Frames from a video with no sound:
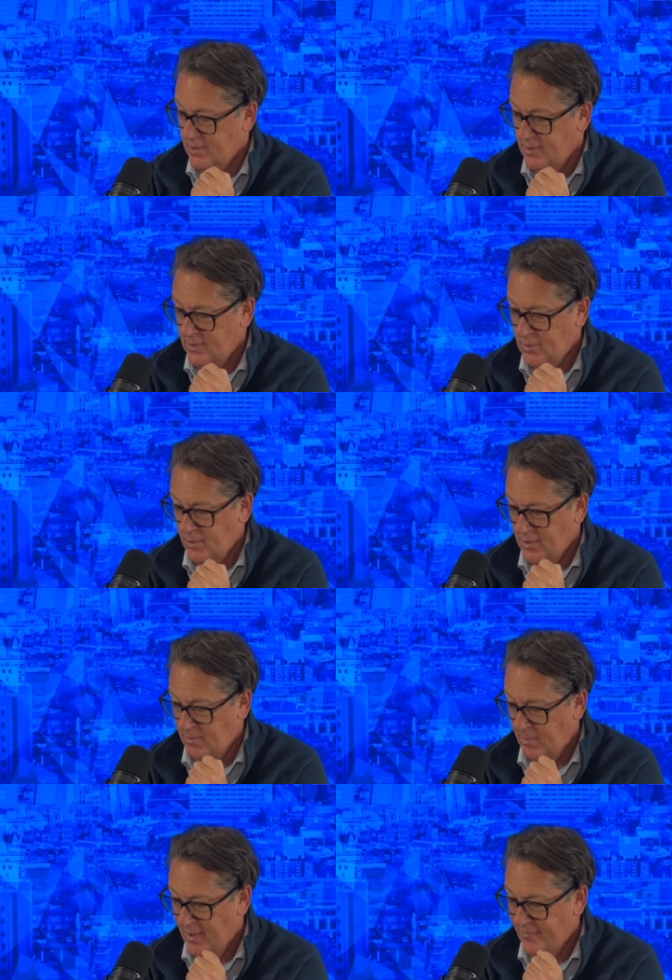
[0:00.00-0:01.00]
It took
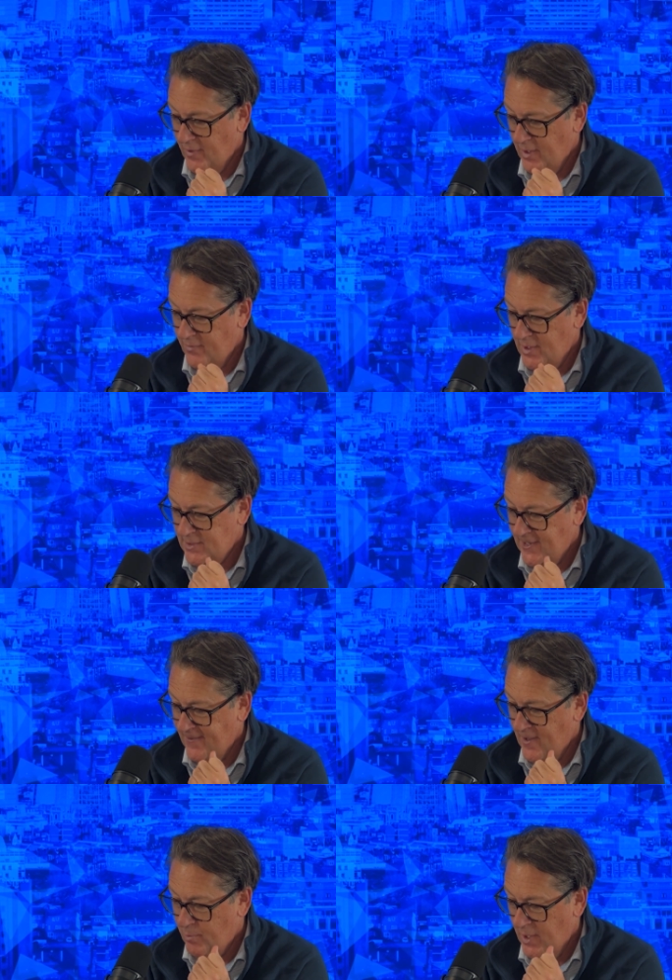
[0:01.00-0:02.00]
them about five years to get
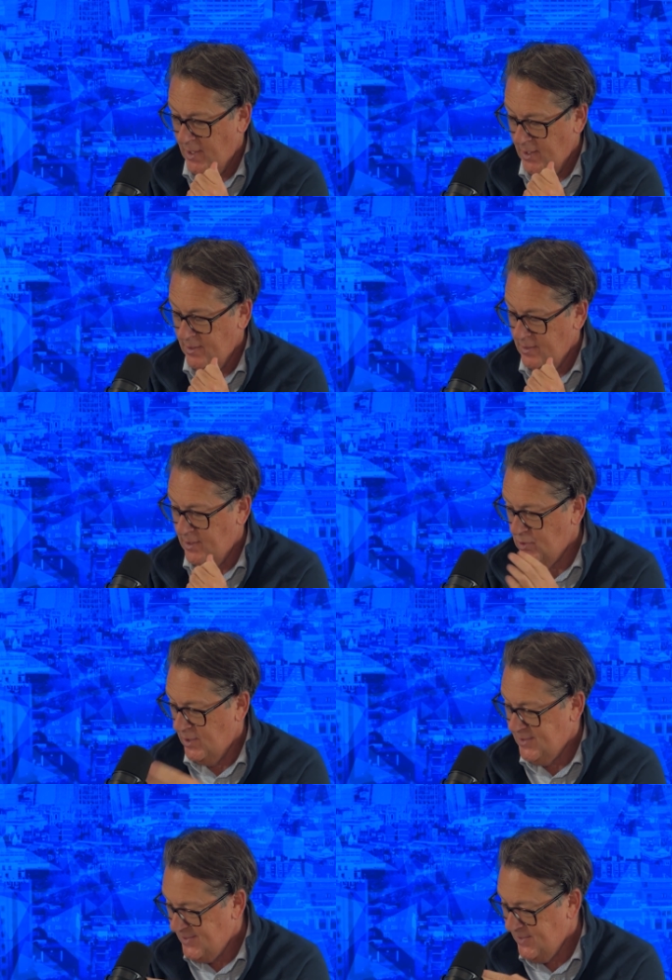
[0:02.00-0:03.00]
their planning, and they
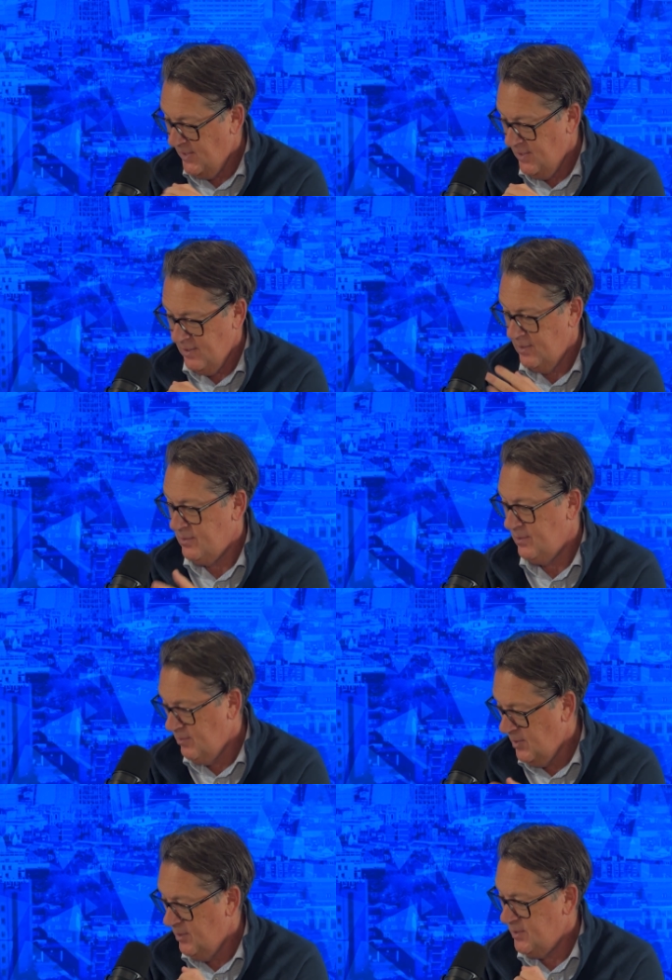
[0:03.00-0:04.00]
tried to sell it. It took a
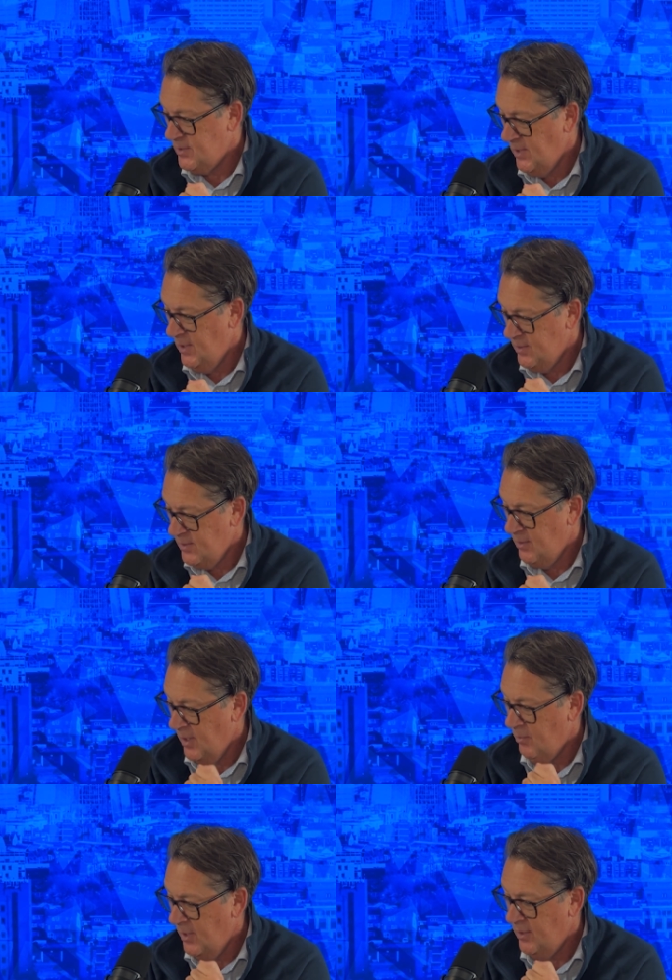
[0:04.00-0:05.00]
while to sell it. So yeah,
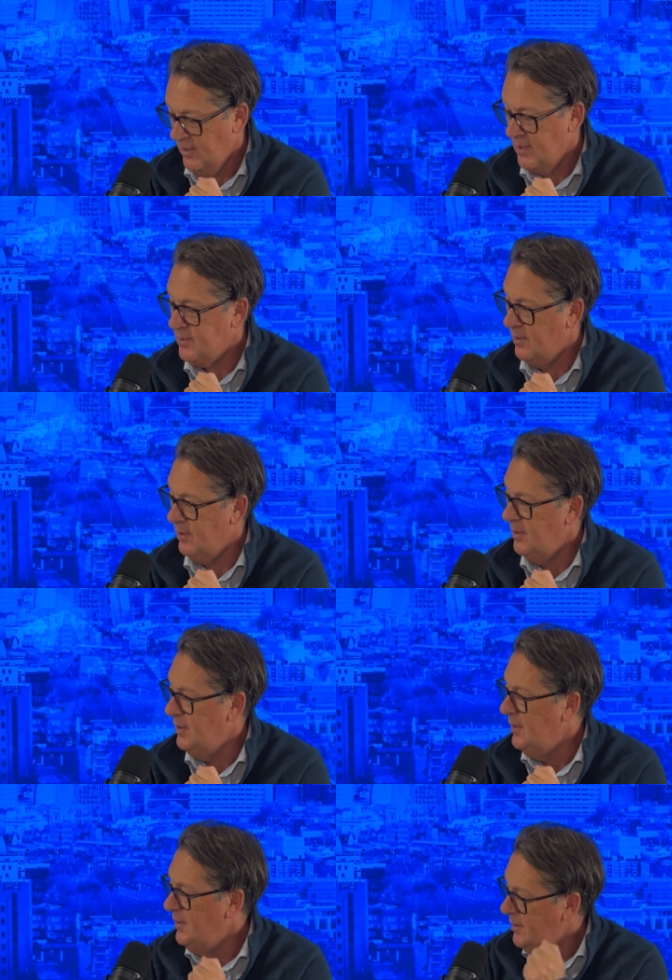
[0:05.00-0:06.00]
we that's our,
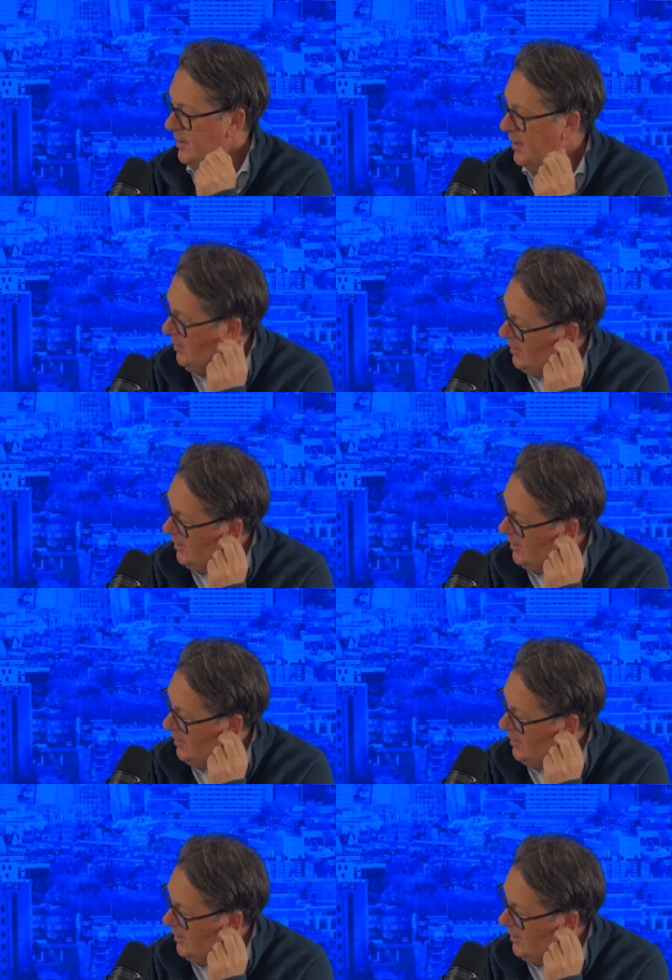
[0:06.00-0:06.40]
our